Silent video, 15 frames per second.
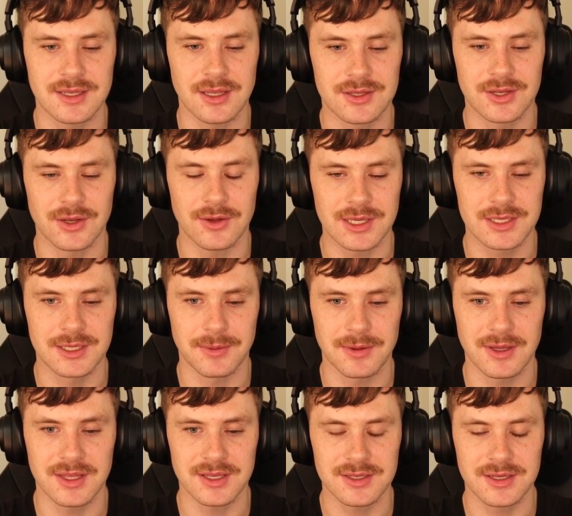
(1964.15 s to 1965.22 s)
So like something like
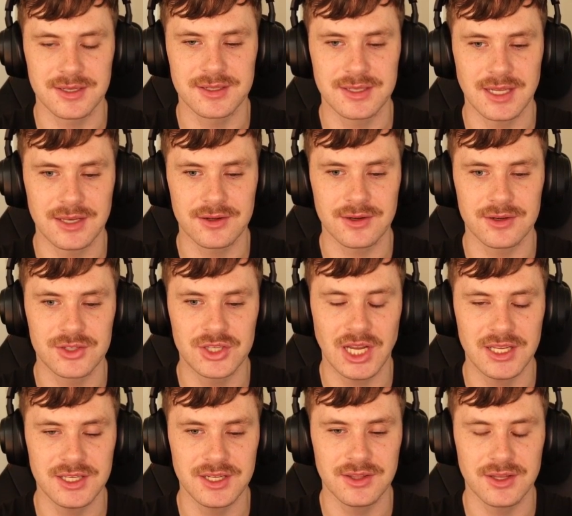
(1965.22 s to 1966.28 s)
this,
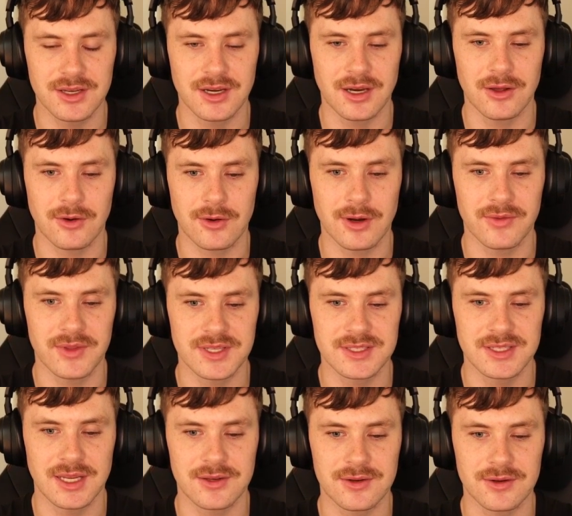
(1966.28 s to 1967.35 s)
changing the color of the
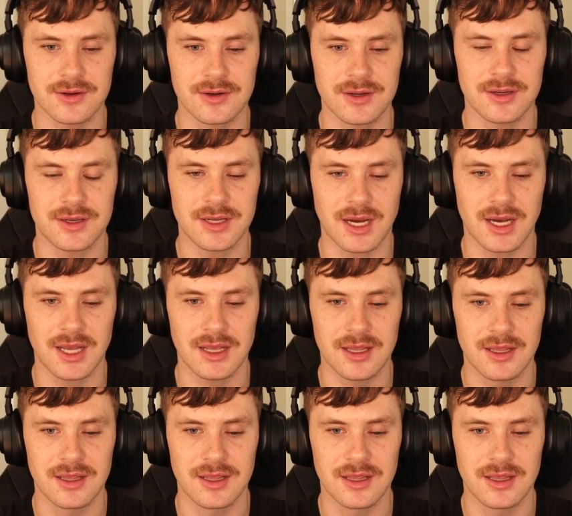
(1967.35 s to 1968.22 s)
center dot.